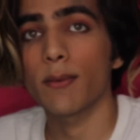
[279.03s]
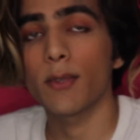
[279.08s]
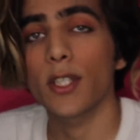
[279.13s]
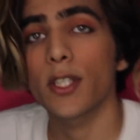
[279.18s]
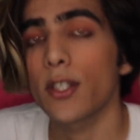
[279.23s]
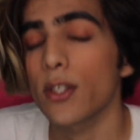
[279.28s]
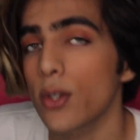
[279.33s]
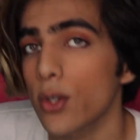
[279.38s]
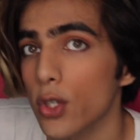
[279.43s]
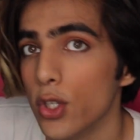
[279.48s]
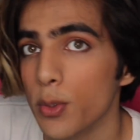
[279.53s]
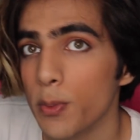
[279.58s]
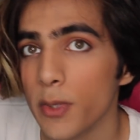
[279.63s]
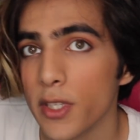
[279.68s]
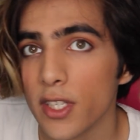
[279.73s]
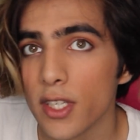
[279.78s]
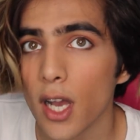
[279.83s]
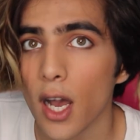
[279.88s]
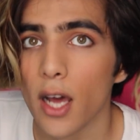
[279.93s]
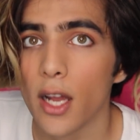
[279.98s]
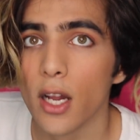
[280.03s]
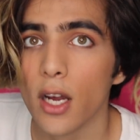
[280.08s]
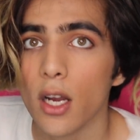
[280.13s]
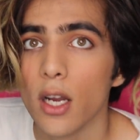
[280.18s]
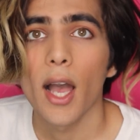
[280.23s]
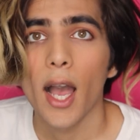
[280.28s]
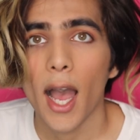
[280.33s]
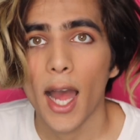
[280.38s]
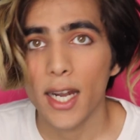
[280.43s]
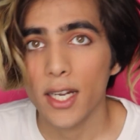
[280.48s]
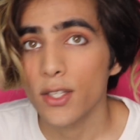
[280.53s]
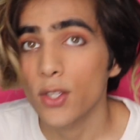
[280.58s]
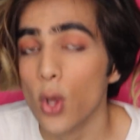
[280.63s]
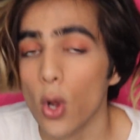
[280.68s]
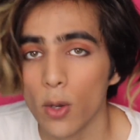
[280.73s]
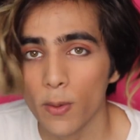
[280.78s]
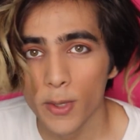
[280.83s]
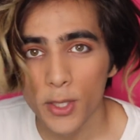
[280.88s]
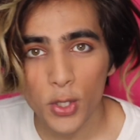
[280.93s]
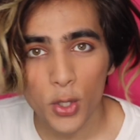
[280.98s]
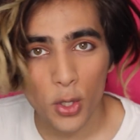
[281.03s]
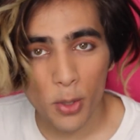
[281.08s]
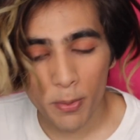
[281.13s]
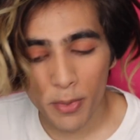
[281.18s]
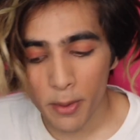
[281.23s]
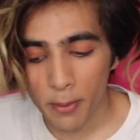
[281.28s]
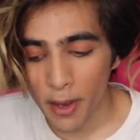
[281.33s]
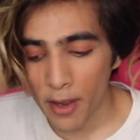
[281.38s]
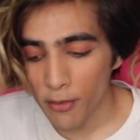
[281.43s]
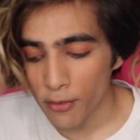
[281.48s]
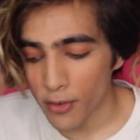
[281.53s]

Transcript: This is the Kush mascara, and it's always going to be my